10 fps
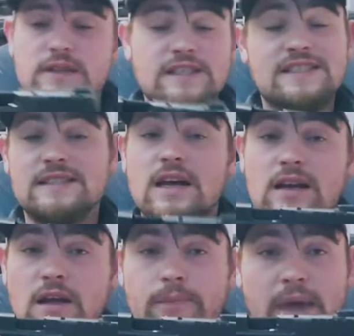This is not a
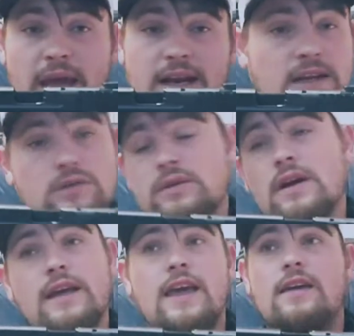compact. I do
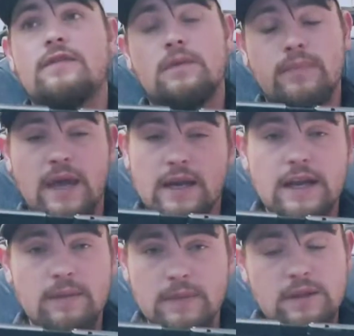not have a compact
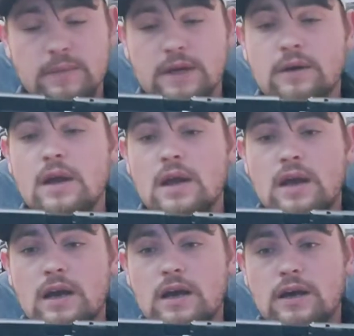
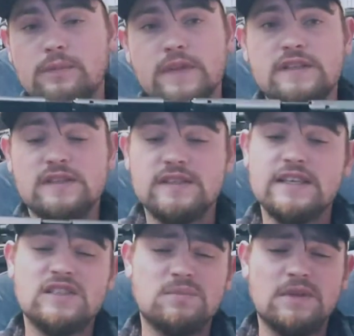9mm. This is a
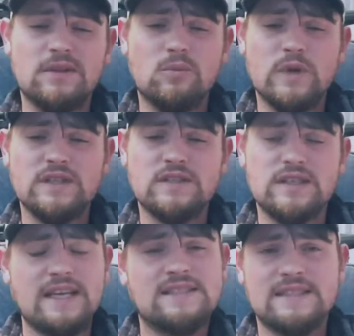Smith & Wesson
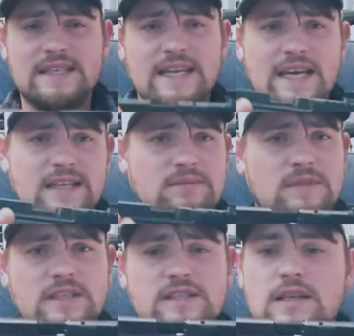Sd9.
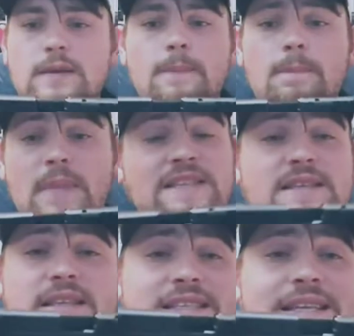It's
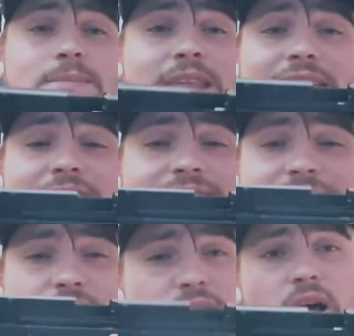basically the same thing as a
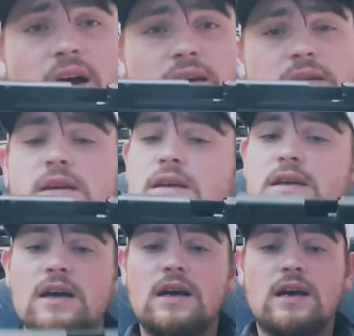Glock,
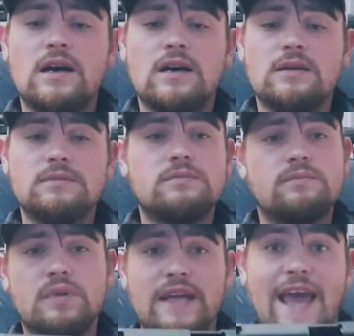
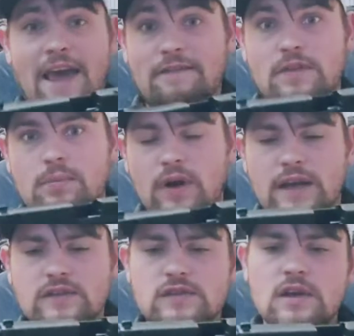but half the
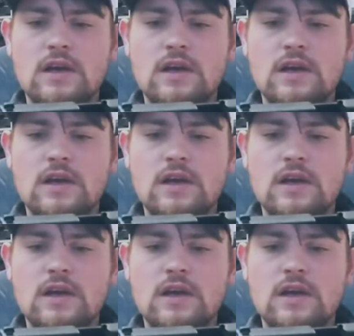price.